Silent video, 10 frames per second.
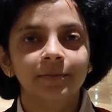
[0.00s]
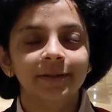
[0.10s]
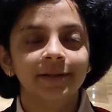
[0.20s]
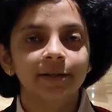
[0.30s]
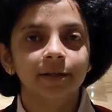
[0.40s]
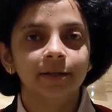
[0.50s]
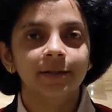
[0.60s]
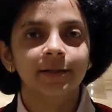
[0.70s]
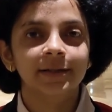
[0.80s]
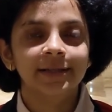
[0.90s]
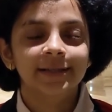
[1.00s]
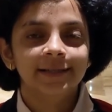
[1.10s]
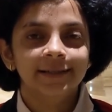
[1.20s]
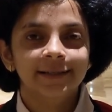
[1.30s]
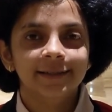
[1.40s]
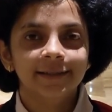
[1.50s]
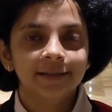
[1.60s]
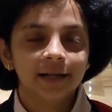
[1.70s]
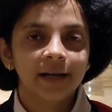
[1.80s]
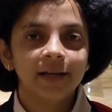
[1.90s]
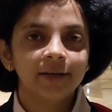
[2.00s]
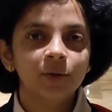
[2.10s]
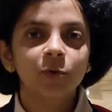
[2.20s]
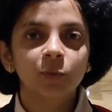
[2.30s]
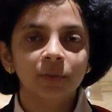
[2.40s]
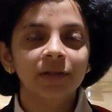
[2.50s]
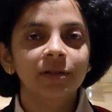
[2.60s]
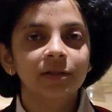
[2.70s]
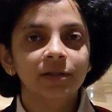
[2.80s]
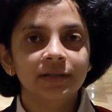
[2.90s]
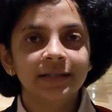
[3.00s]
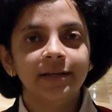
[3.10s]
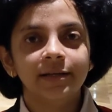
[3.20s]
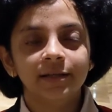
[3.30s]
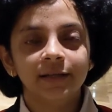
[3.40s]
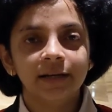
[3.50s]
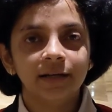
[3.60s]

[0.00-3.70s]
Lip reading: But I could open the center